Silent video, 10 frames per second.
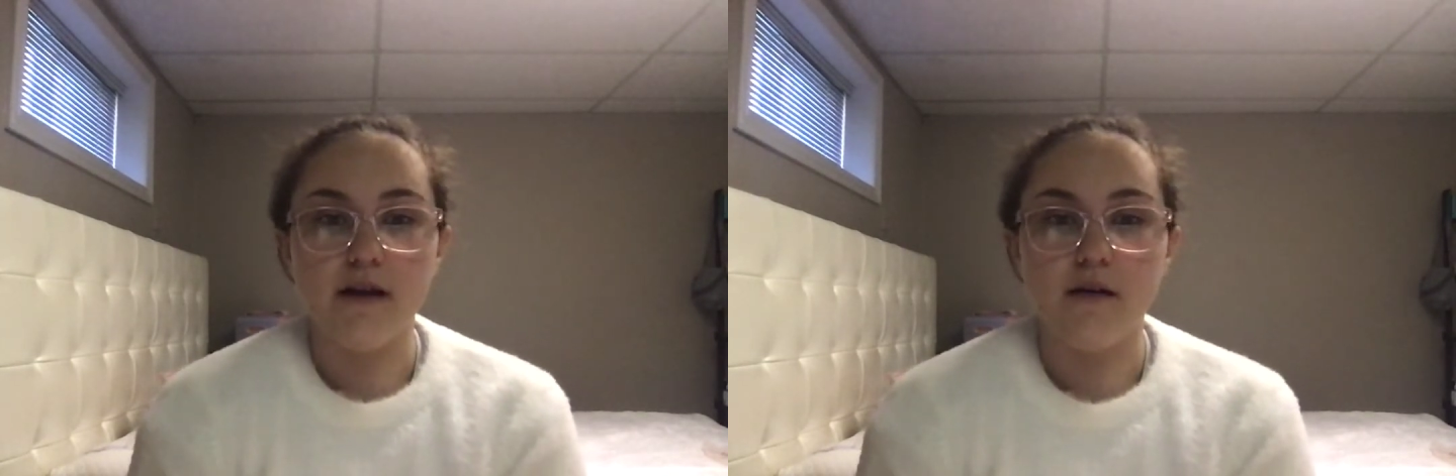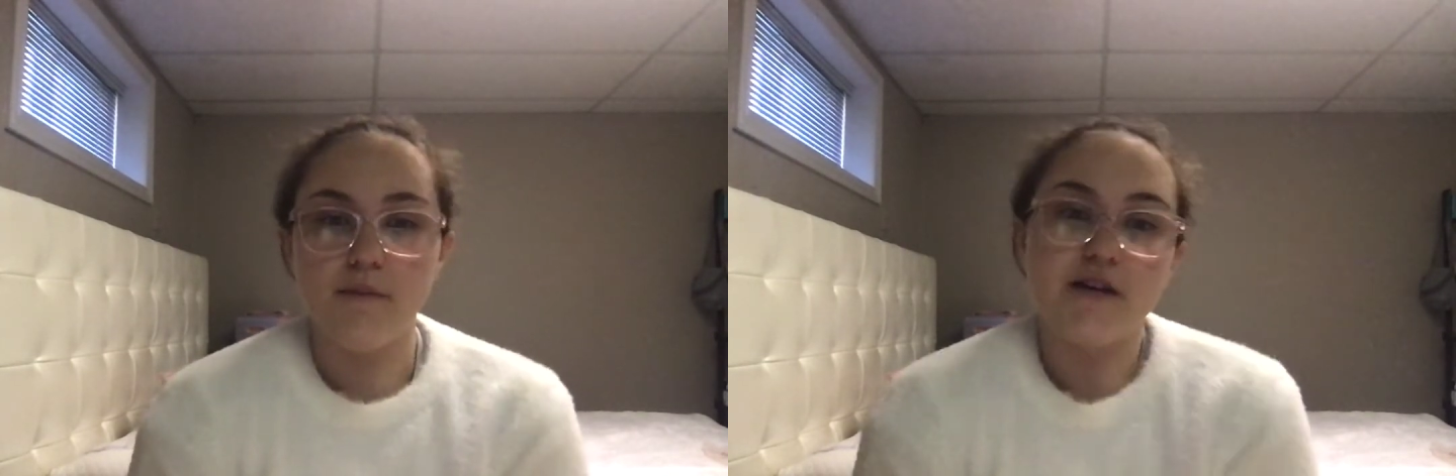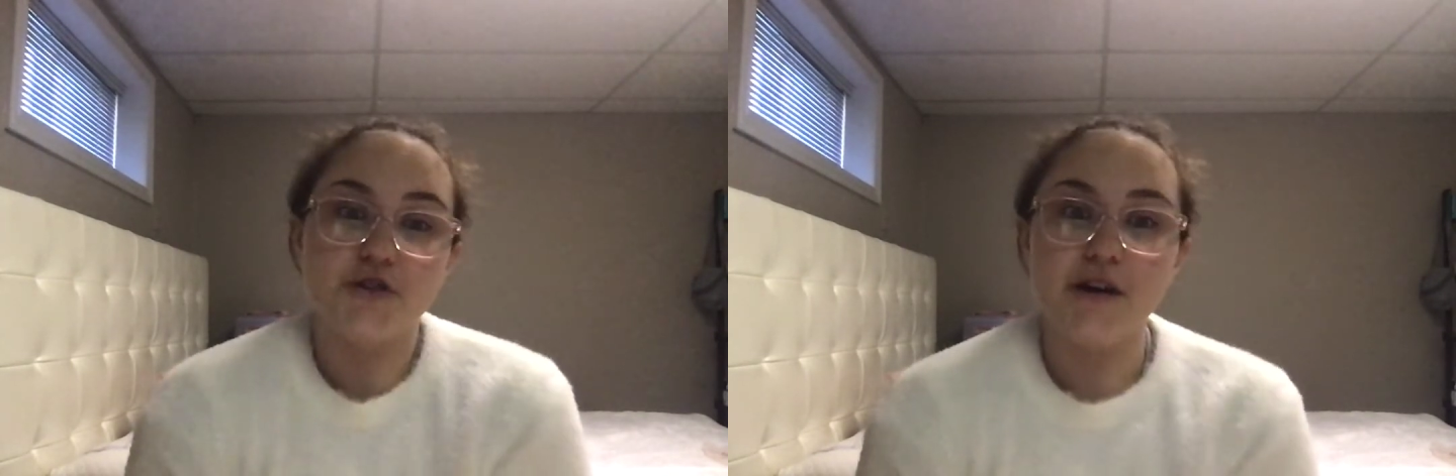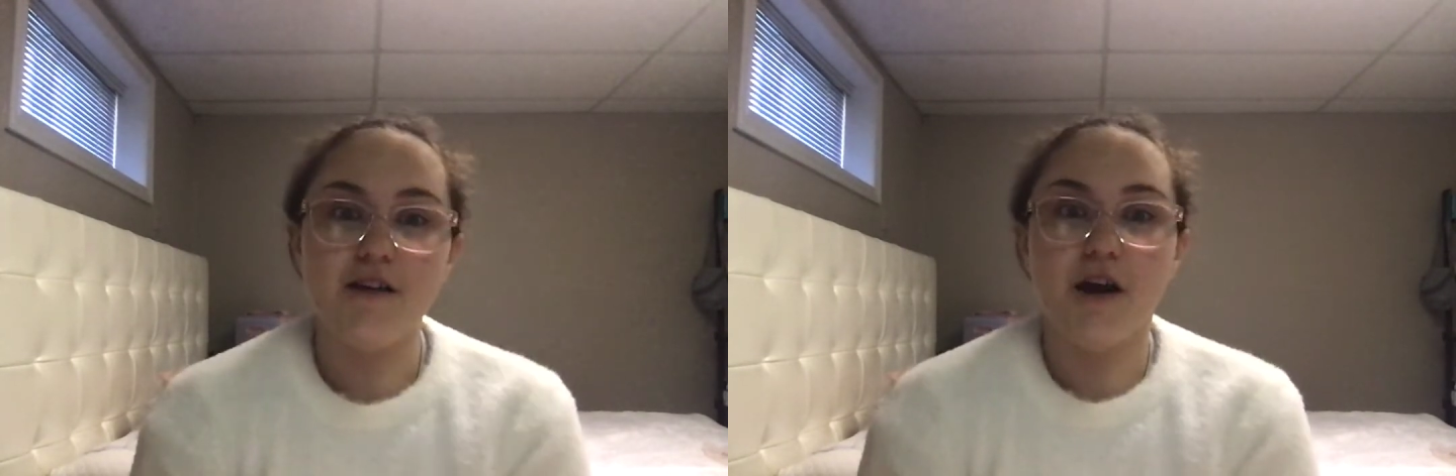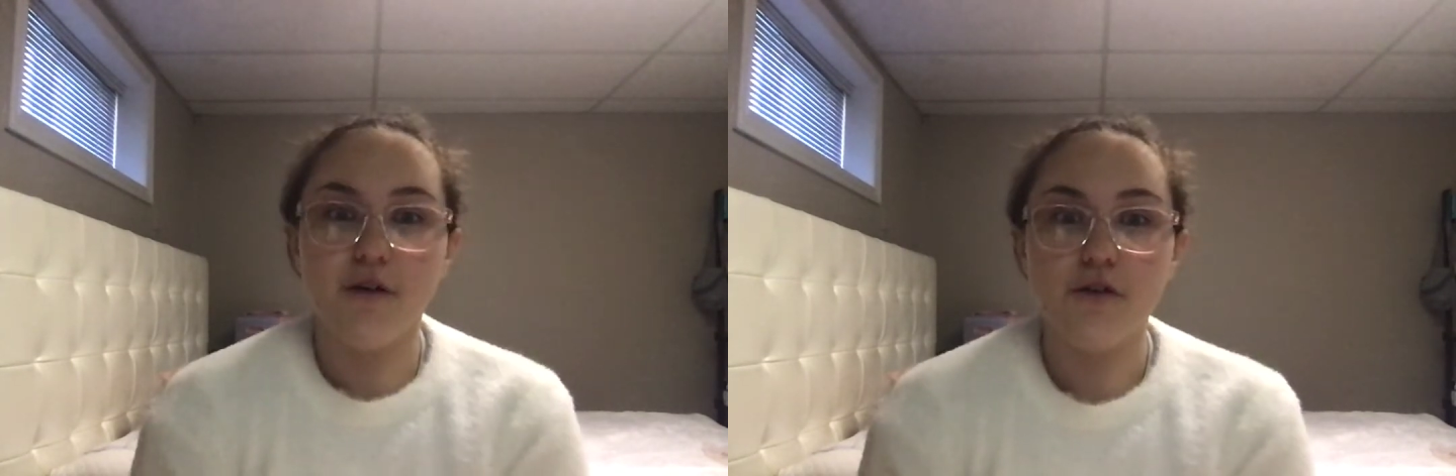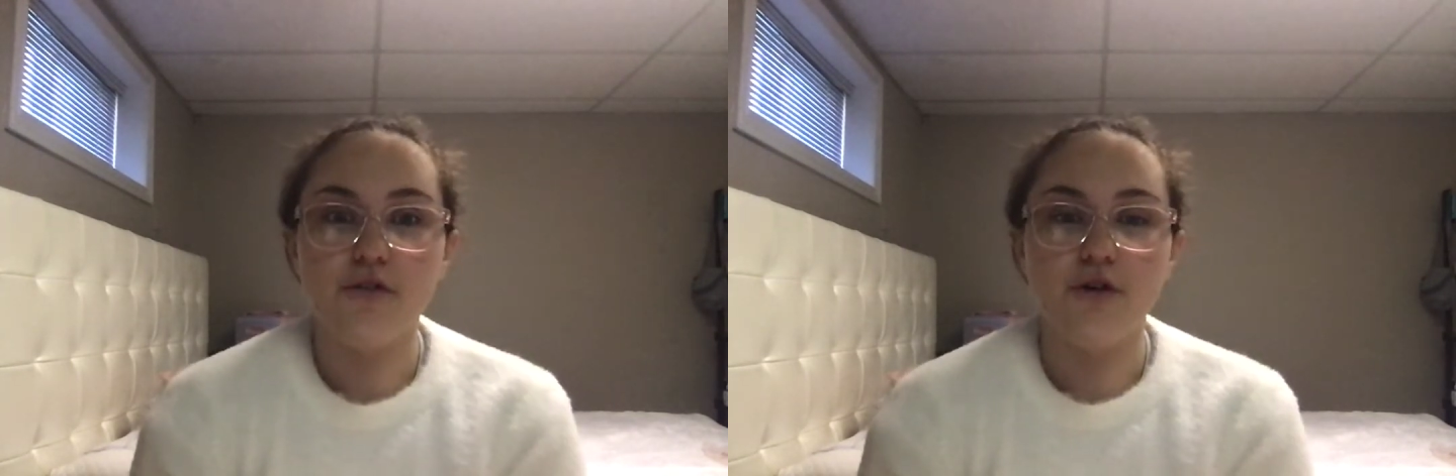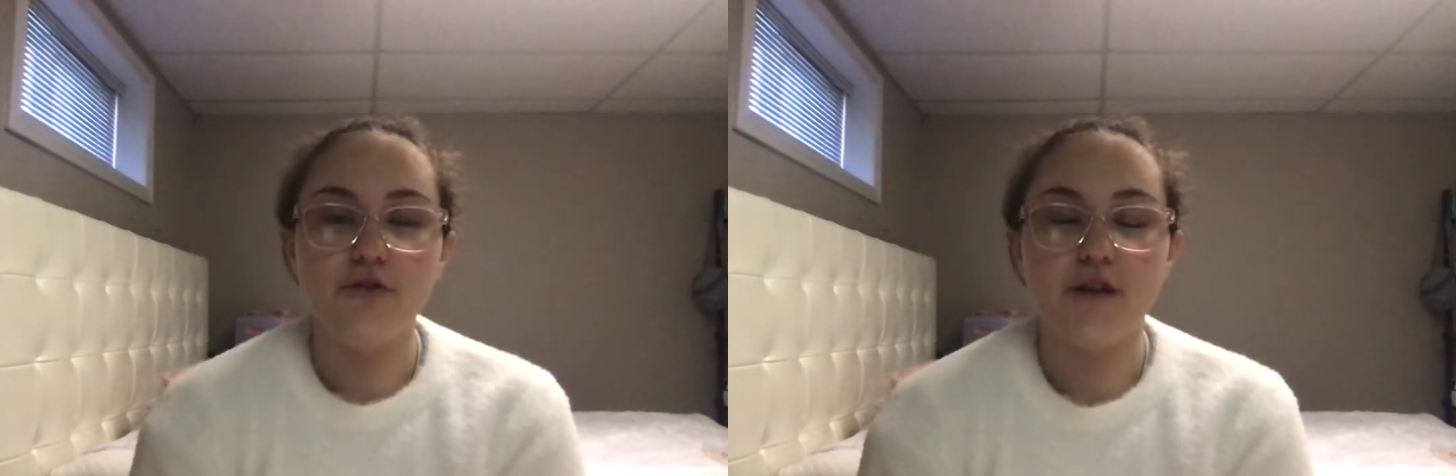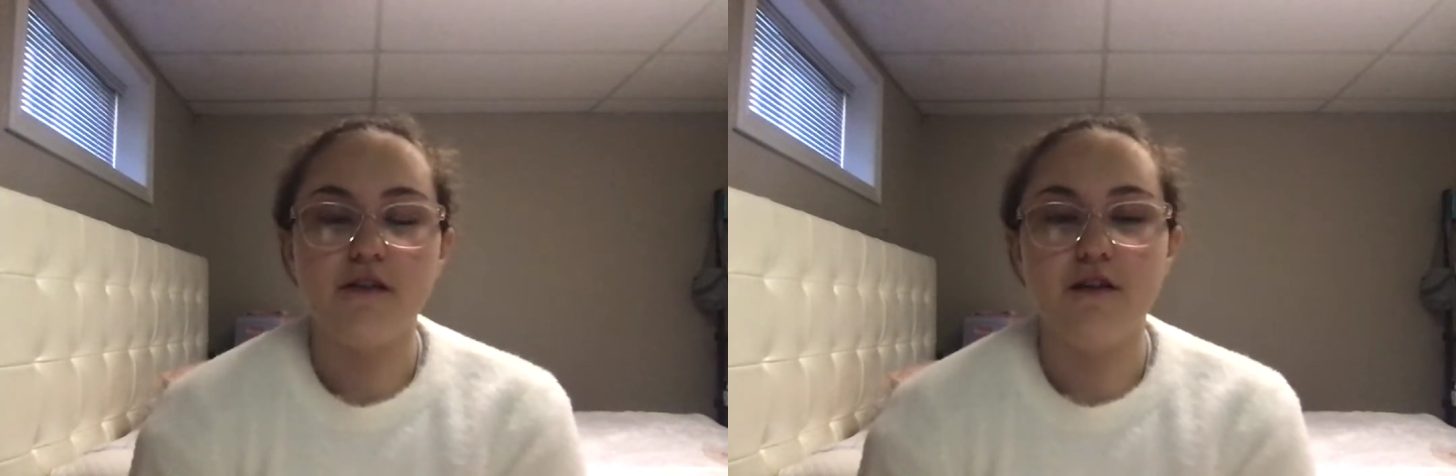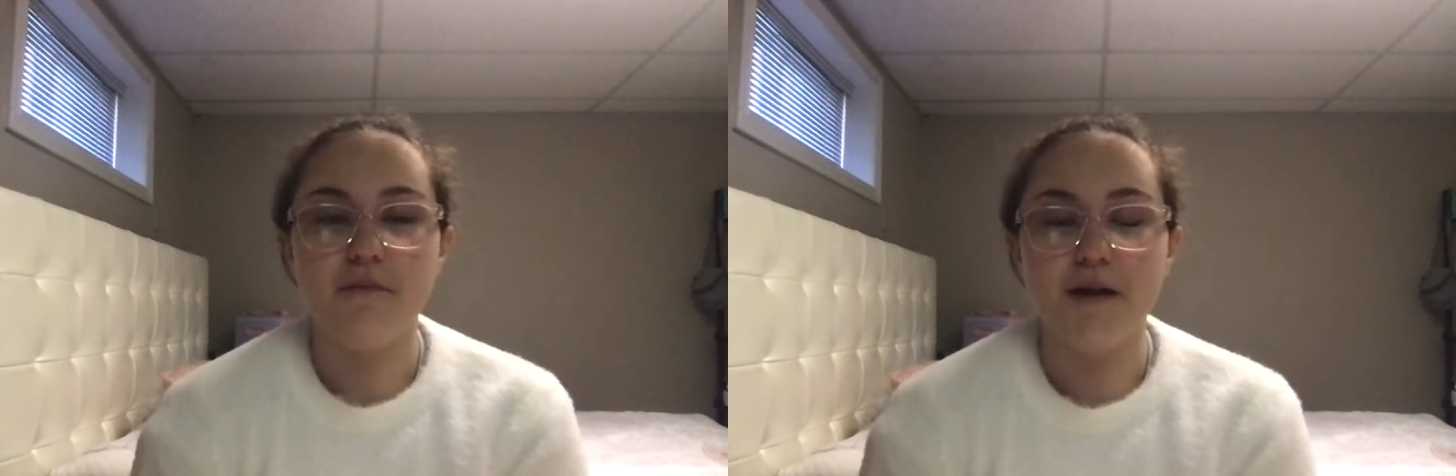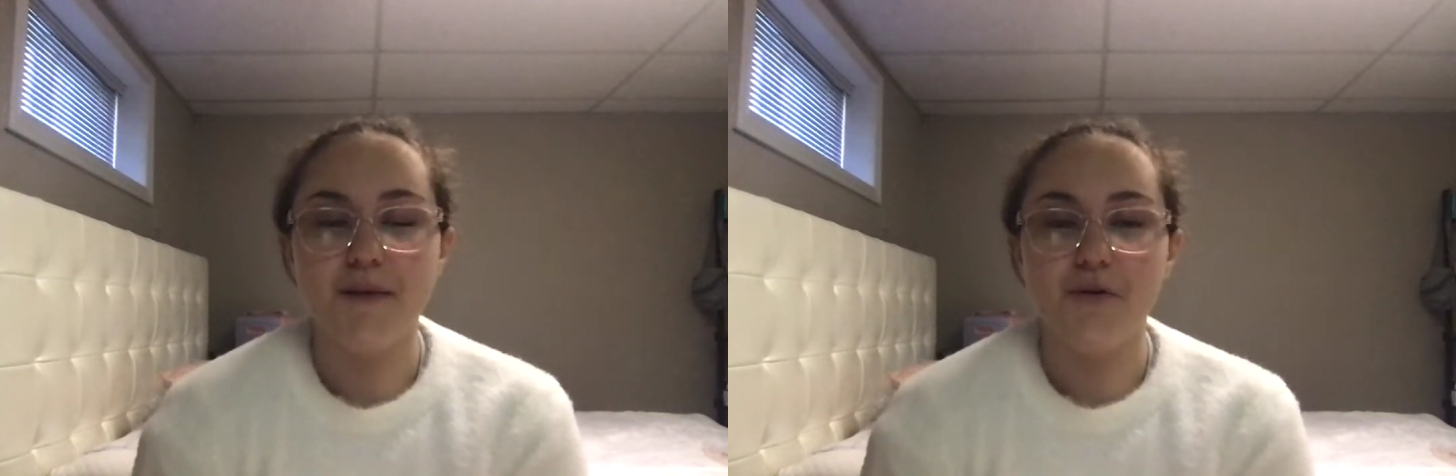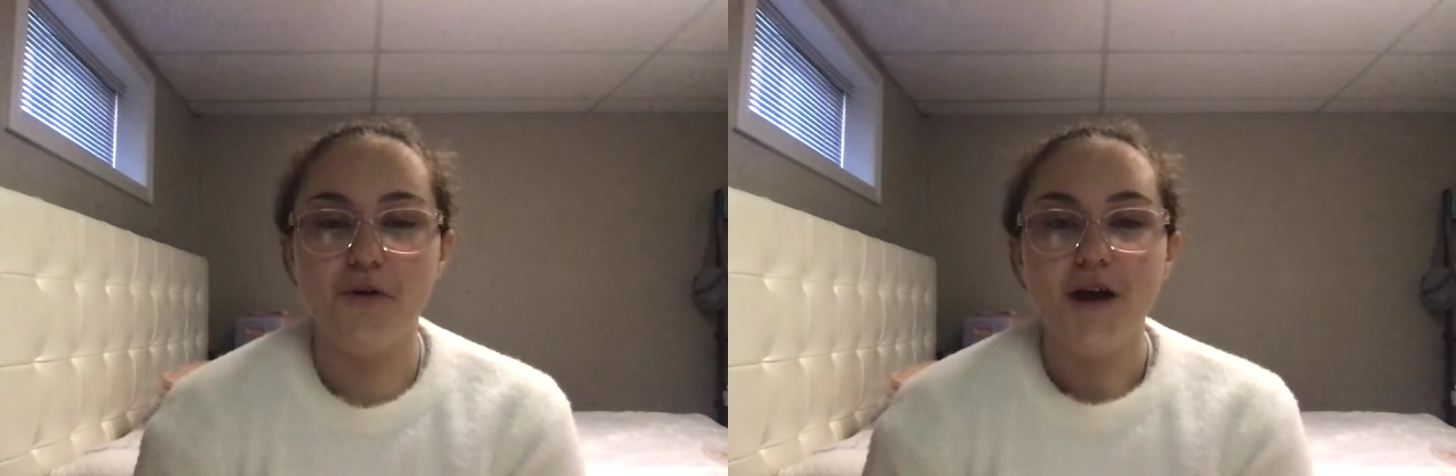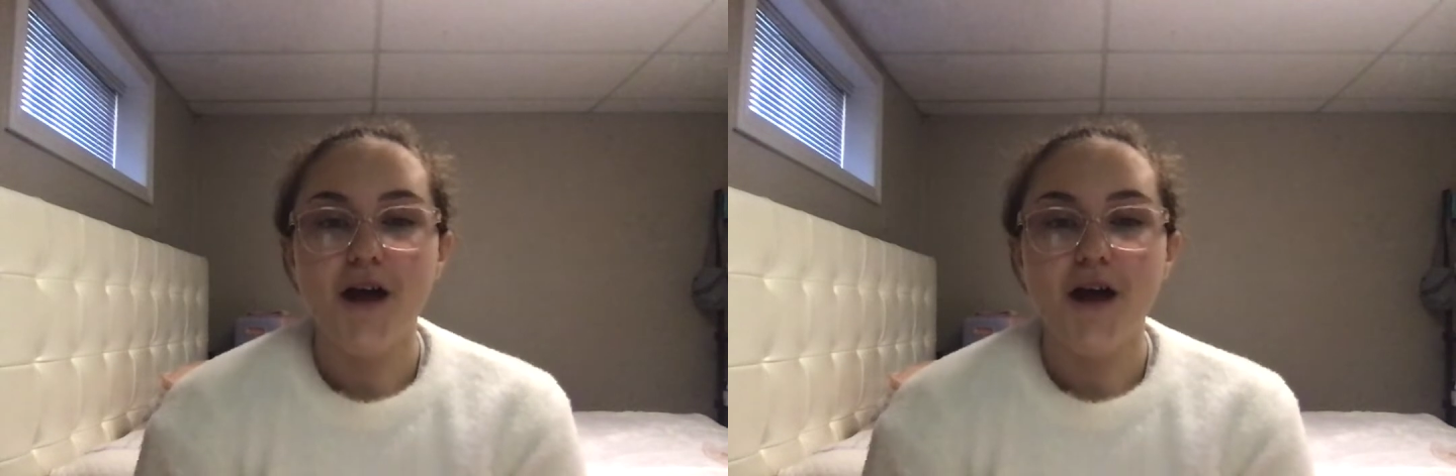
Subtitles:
make sure he's hiring consultants and people